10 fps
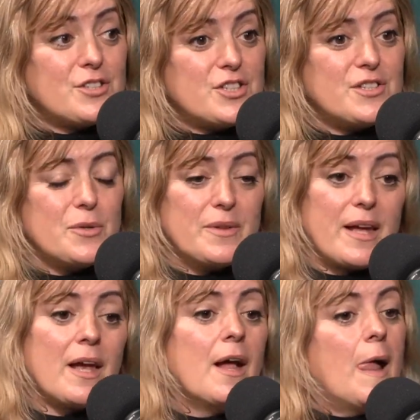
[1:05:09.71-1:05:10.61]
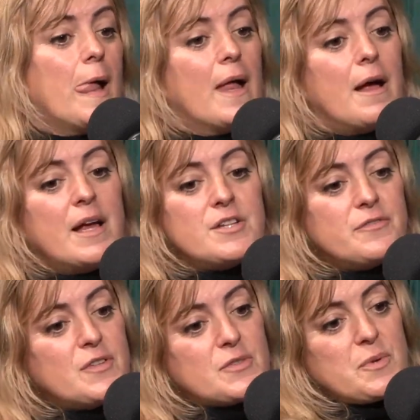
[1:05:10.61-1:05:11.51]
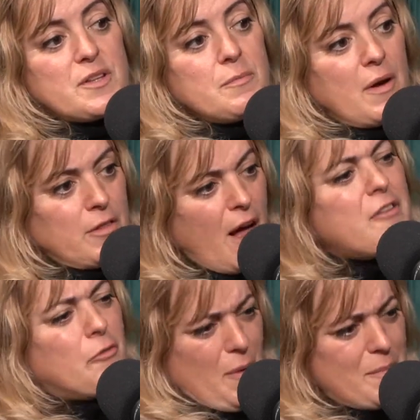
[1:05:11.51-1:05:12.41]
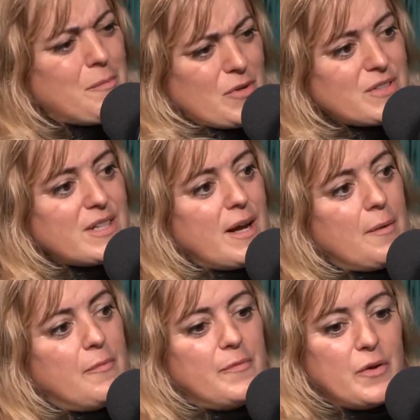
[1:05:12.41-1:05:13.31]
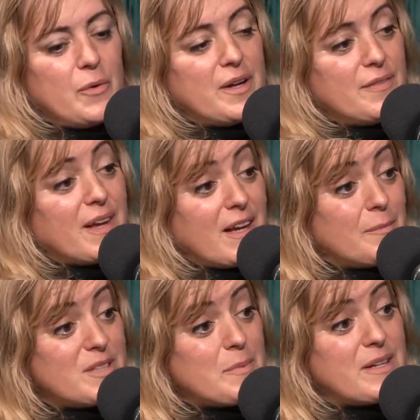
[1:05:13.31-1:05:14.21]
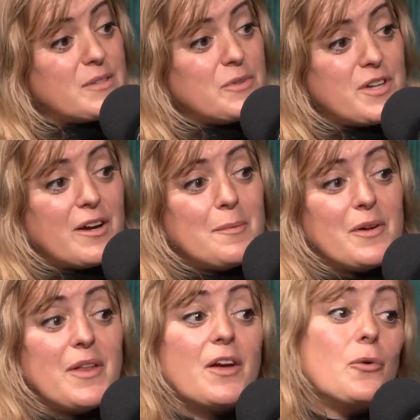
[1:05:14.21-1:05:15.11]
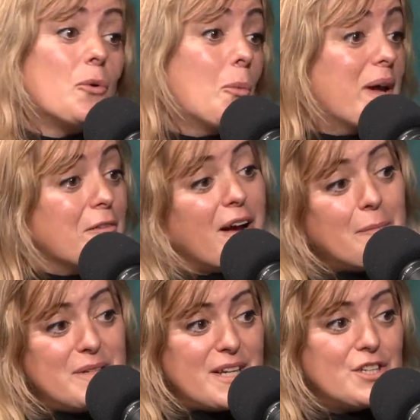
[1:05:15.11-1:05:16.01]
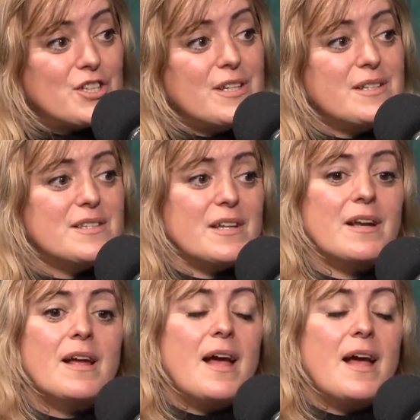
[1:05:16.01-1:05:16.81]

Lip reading: And she's doing like interviews with a lot of women, mostly who are in the cannabis space, who are talking about like cool weed recommendations and,